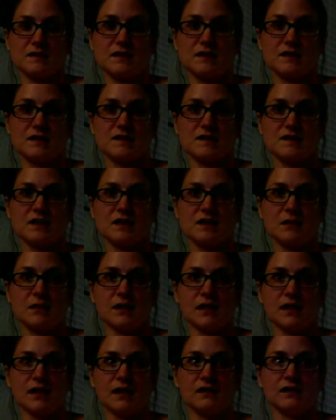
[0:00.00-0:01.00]
it's going to be
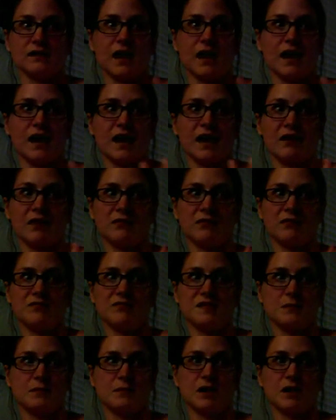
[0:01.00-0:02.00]
like a live
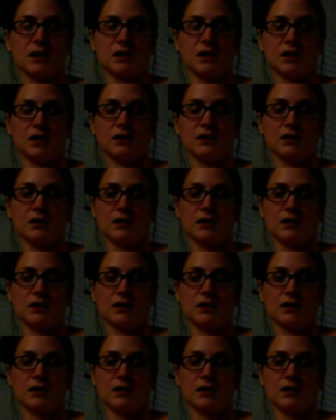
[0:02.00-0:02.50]
seminar